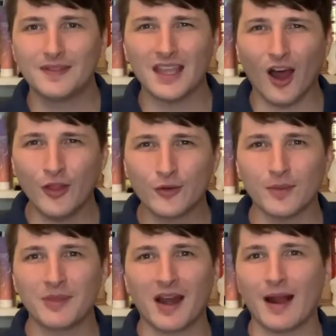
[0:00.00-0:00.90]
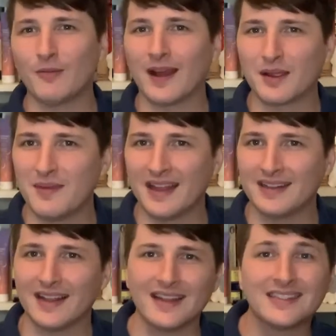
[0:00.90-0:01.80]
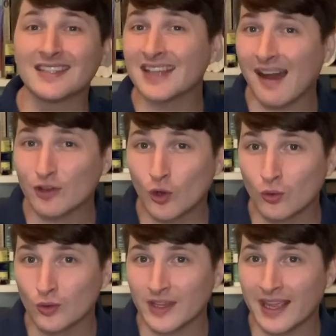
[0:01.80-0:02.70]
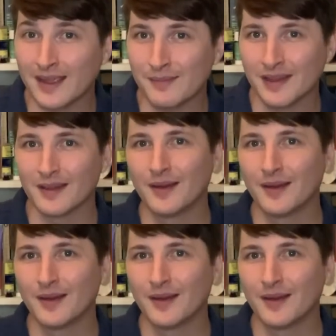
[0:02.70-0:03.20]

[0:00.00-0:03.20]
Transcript: The other grip that I recommend, it doesn't have a cool name,